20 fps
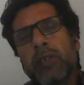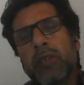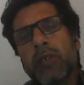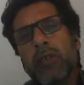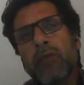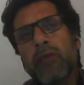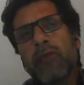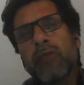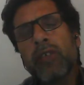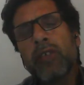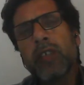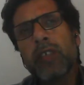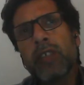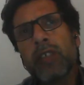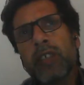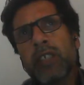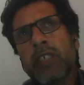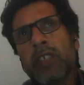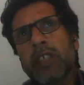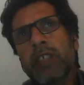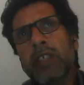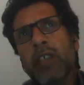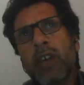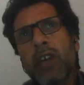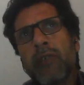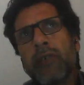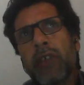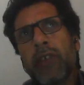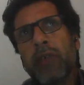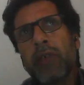of
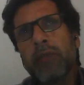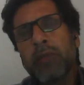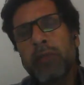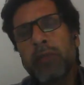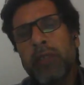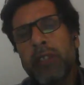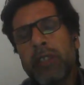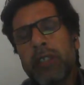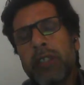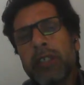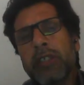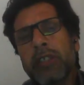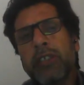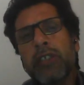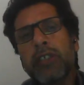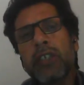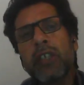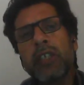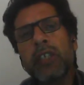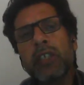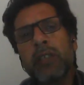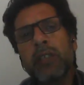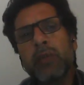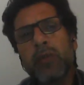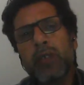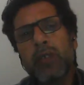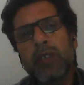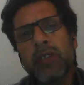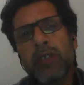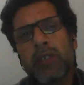Kenya from the British, and it
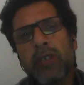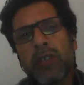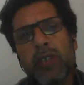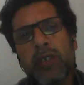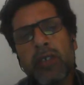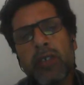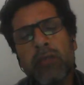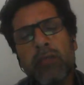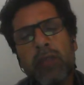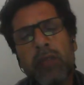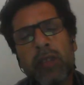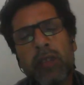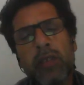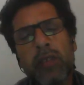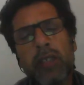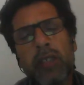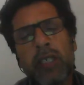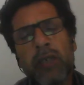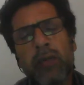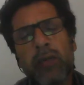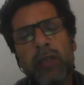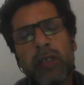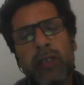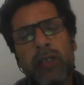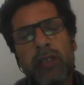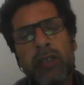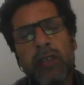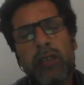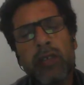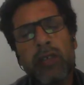was
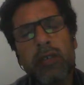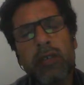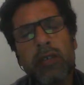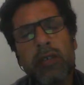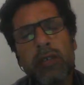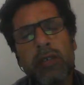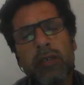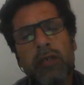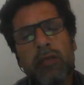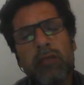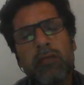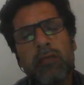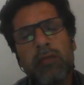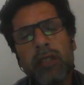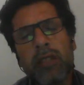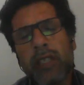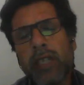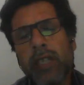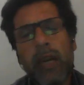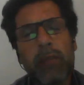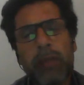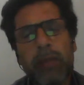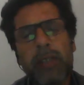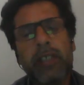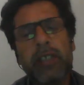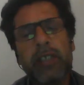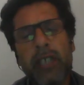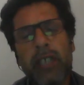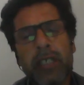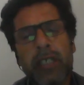that
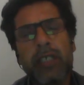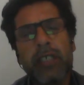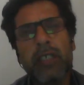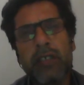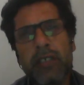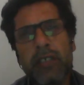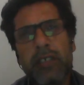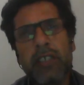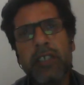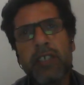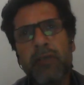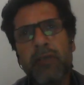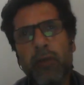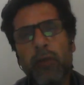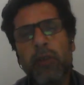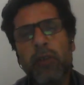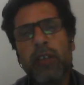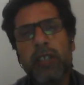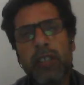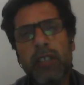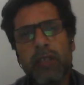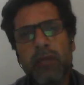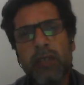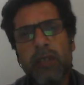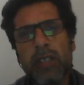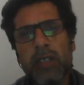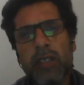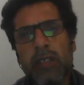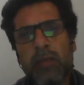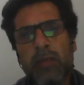happened in 1964, and
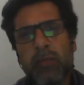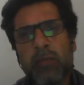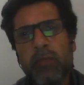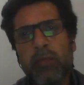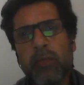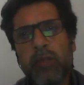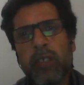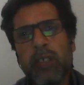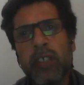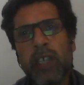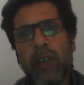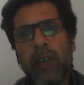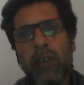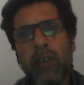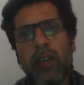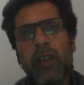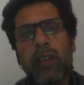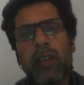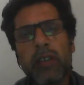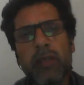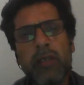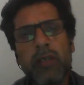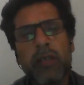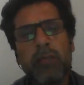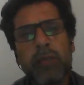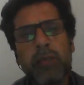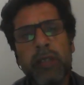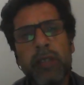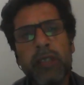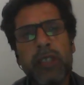the novel
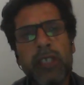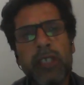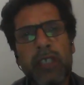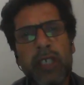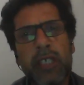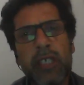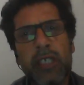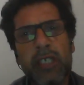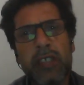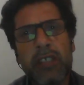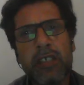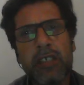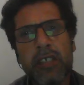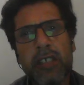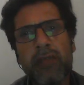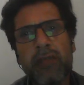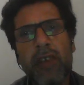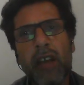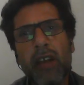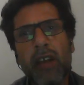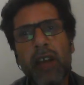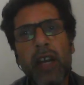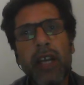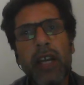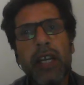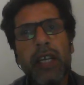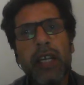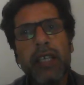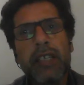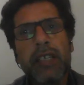appeared in 1965.
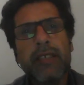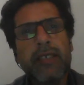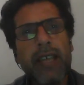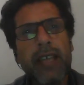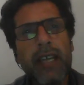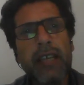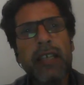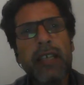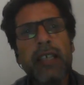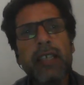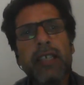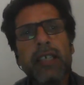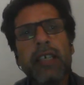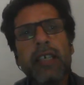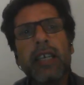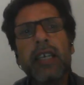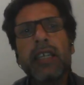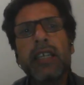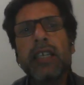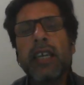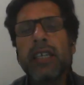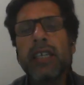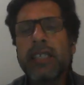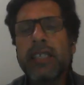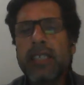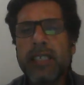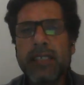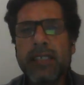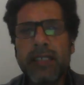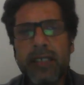It is set in the early
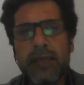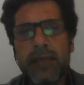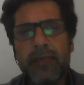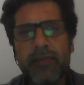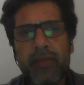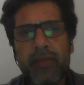90s.